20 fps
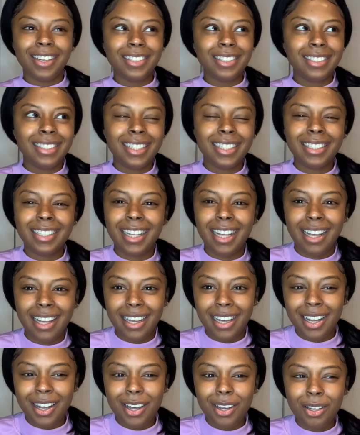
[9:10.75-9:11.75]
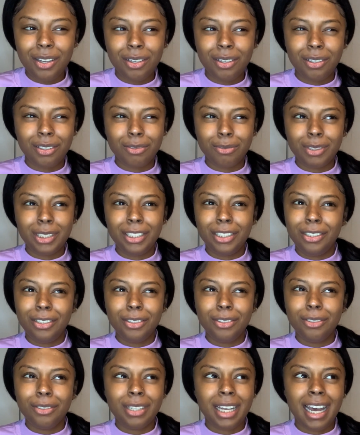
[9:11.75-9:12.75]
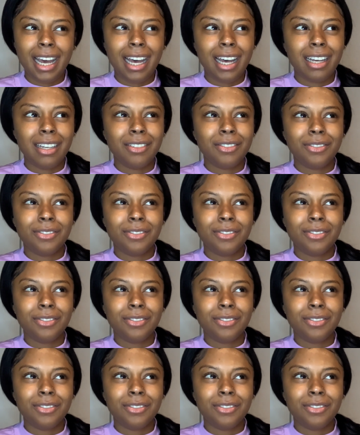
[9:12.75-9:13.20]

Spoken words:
They're like, oh, we do have